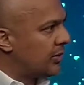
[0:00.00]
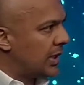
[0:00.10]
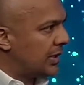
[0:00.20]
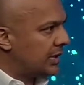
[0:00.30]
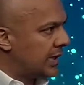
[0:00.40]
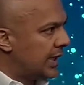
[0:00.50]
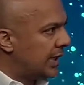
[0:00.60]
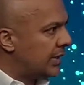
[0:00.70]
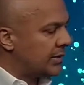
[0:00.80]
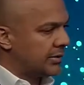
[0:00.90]

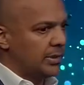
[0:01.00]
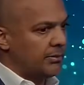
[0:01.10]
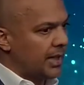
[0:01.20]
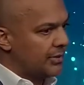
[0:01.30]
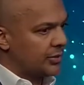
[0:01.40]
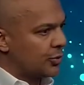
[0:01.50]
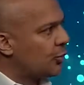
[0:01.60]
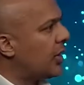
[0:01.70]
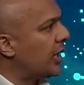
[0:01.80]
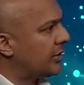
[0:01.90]
anesthetic. Some patients
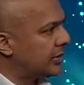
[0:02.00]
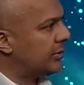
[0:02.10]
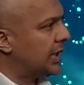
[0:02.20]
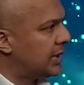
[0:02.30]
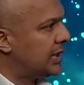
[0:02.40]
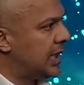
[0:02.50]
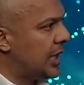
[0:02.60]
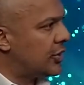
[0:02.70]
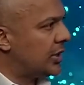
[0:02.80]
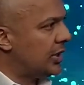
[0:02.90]
require some light
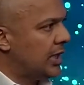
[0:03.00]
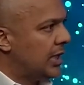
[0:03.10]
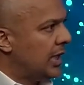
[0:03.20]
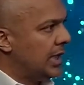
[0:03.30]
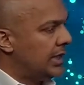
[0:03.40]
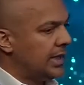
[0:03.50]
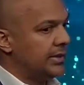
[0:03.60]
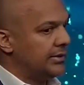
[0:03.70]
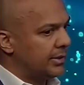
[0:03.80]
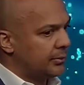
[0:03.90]
sedation.
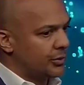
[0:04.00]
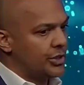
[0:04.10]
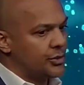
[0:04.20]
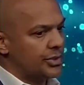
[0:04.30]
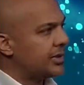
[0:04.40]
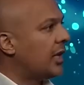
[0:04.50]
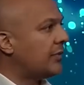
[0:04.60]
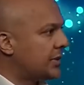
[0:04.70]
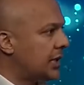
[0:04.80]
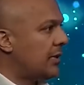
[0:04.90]
The procedure itself
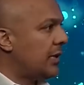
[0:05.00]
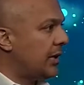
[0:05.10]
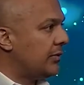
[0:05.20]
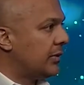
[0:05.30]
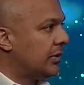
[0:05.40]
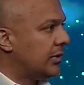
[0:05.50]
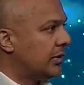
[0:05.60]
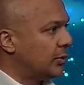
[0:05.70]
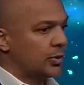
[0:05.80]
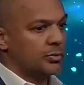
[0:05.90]
is not painful.
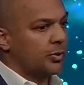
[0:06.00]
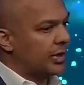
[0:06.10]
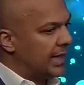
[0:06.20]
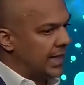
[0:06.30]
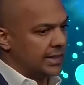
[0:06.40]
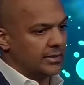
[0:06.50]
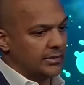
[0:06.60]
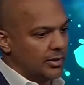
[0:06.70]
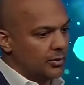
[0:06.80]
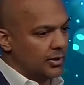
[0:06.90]
The worst part, again, is the
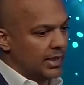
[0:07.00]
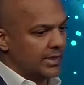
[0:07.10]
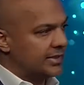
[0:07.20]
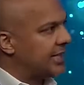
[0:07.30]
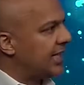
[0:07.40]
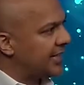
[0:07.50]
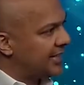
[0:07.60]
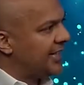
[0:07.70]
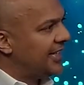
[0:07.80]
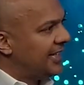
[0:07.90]
local anesthetic
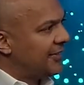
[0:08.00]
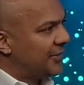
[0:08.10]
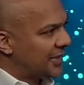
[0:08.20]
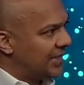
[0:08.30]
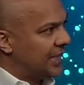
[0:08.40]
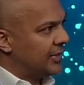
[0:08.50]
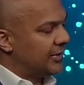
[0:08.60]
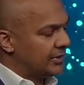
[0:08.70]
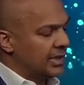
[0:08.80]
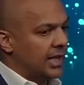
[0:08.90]
for the
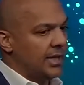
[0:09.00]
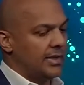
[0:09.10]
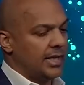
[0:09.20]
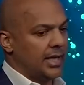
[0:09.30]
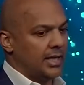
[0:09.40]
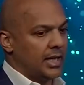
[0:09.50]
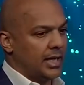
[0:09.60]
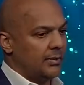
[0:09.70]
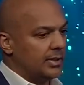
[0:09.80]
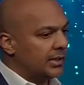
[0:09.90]
needles, and then
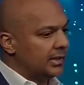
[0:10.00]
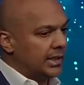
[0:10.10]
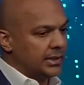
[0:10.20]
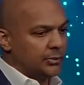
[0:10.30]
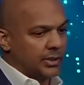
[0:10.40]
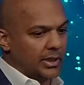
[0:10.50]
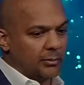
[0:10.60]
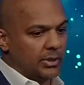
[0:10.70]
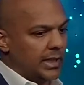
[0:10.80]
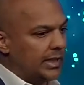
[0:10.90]
the leads, when they're
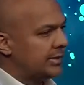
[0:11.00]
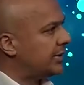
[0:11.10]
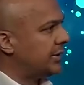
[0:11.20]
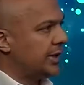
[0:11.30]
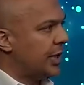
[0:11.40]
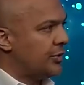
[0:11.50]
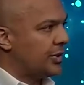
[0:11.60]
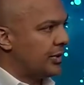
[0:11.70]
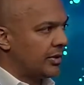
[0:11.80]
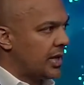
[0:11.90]
placed, they
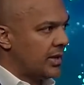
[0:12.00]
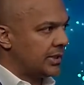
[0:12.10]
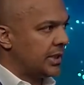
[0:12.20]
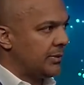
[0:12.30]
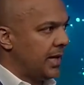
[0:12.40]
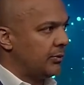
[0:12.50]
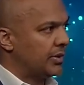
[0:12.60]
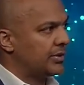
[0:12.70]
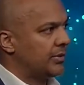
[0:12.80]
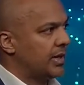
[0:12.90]
usually don't cause any pain
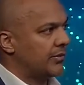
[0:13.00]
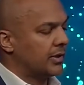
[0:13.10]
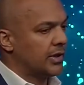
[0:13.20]
whatsoever.